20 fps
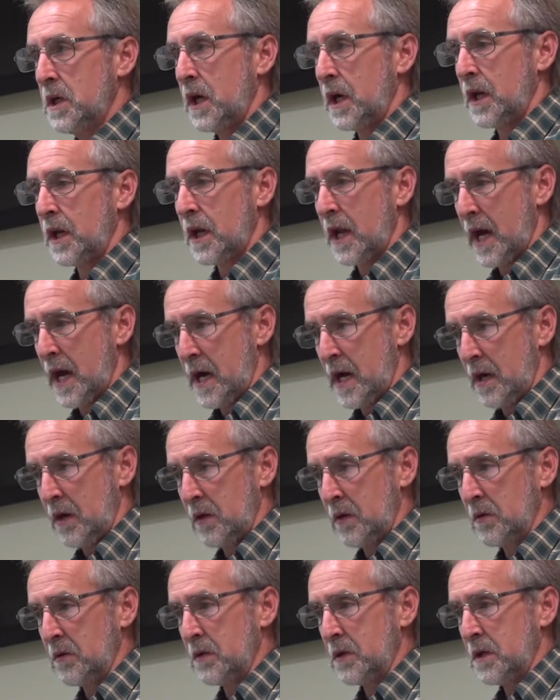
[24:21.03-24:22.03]
And
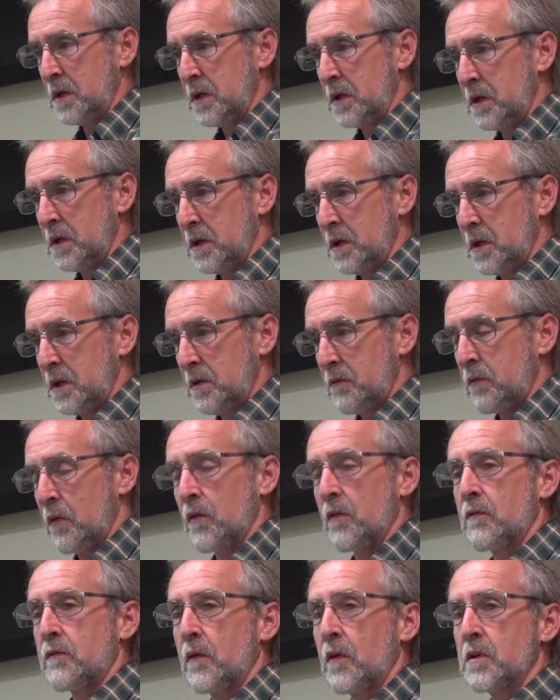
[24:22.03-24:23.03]
now, for
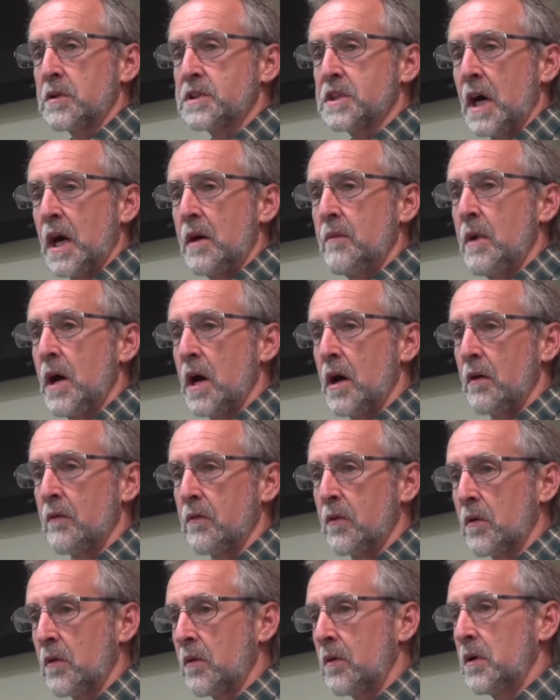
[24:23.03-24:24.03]
the first time
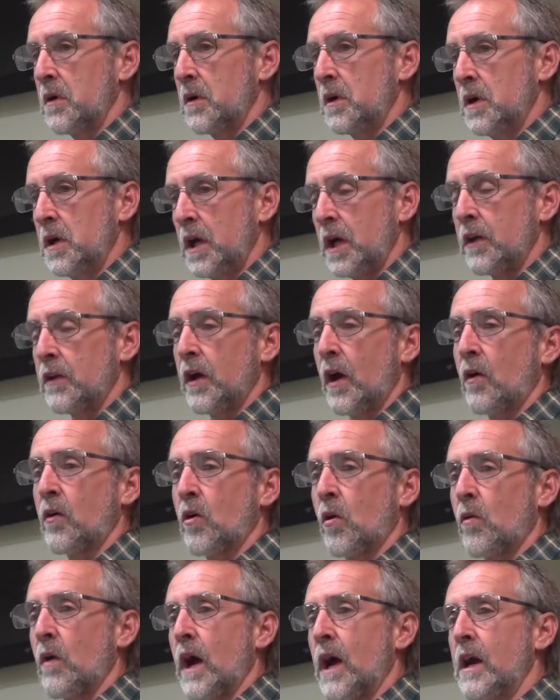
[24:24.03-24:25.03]
ever in their
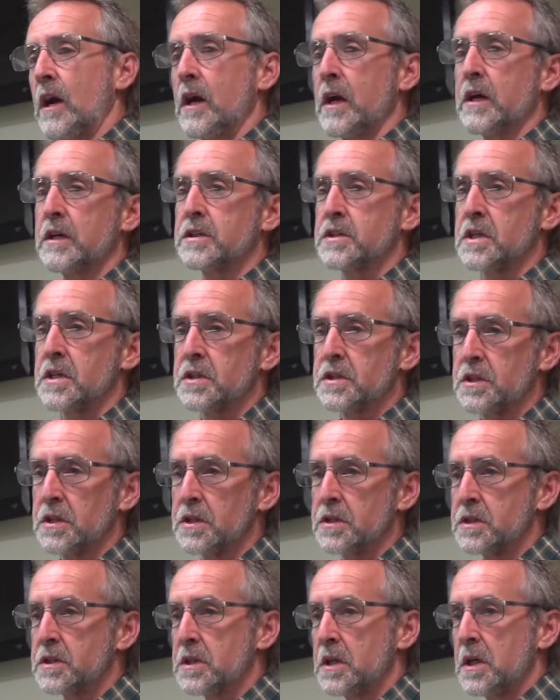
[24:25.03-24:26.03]
created
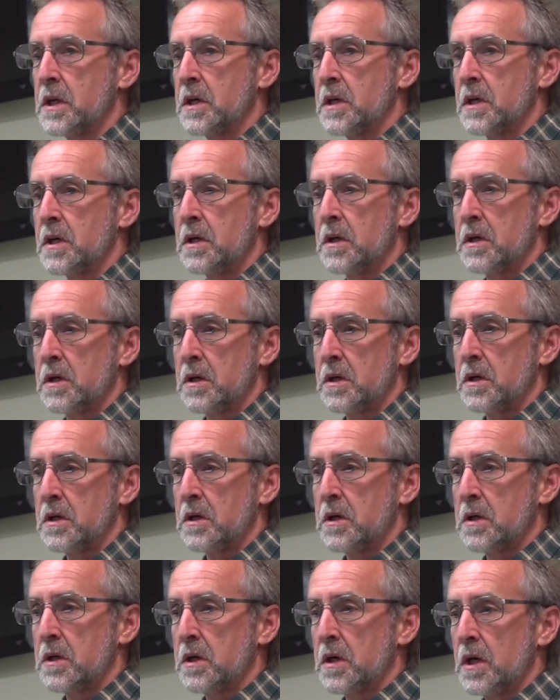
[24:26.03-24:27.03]
existence,
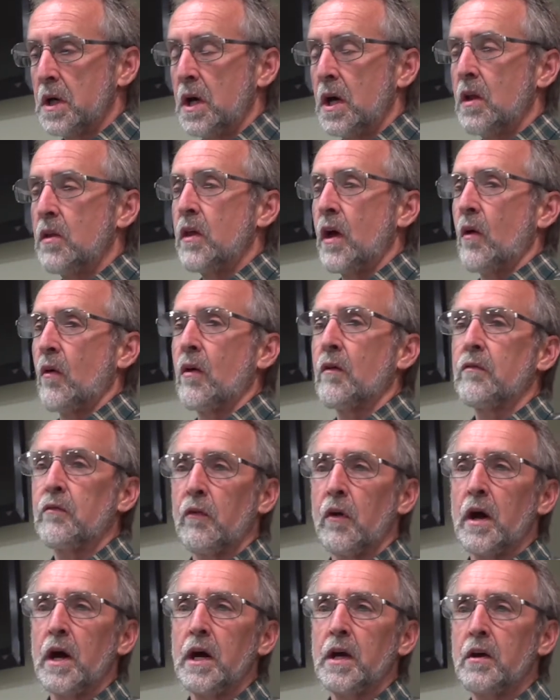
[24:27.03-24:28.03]
they're
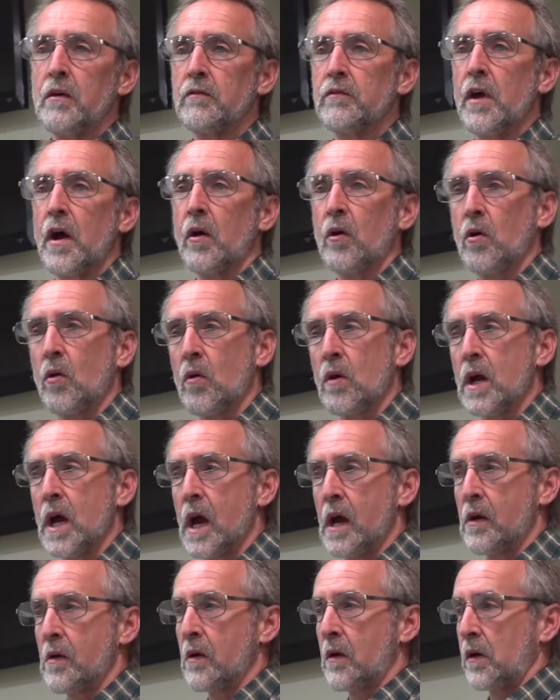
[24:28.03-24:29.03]
afraid of their
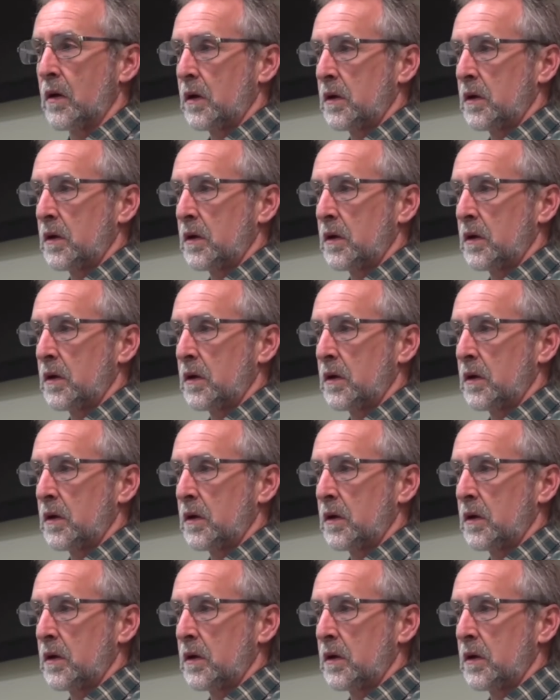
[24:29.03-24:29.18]
Creator.